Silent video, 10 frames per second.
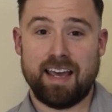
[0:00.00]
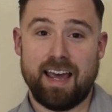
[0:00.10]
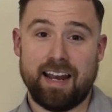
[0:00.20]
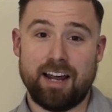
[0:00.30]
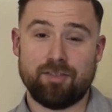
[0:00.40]

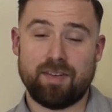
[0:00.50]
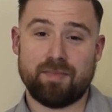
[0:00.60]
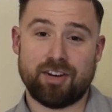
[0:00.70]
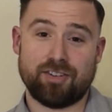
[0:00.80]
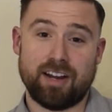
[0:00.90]
And how do we
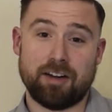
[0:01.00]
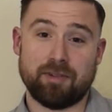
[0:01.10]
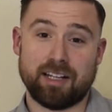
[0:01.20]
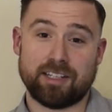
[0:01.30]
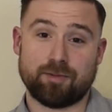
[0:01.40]
measure how
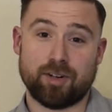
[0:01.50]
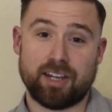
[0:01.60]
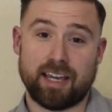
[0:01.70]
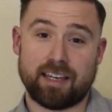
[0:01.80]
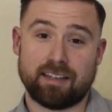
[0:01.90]
well it's
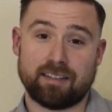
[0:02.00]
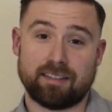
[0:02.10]
working?